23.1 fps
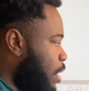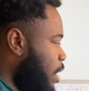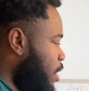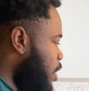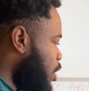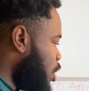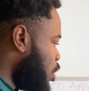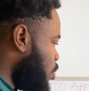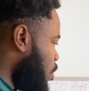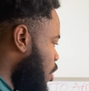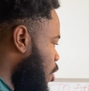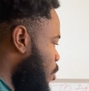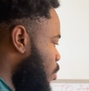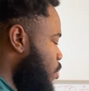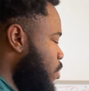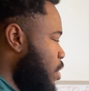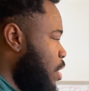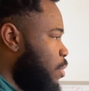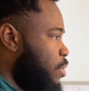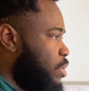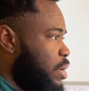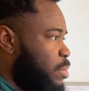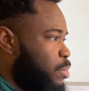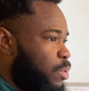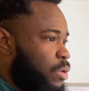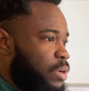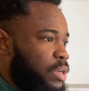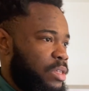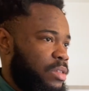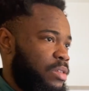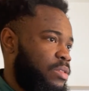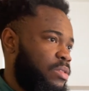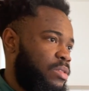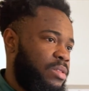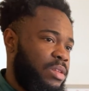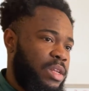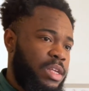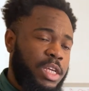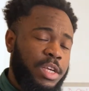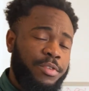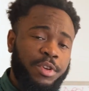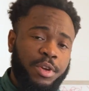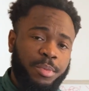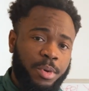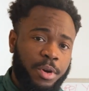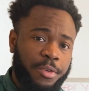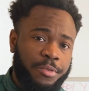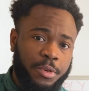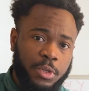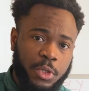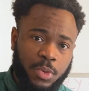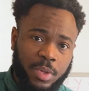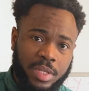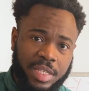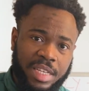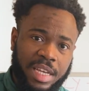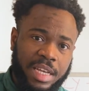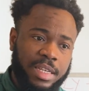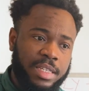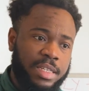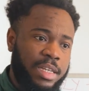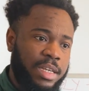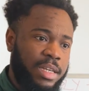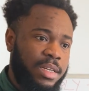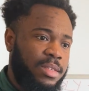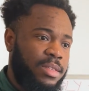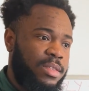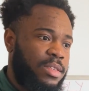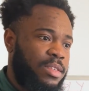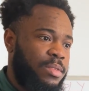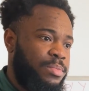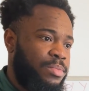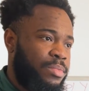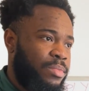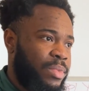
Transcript: They should help you out with the money. They give you the money for 28 days.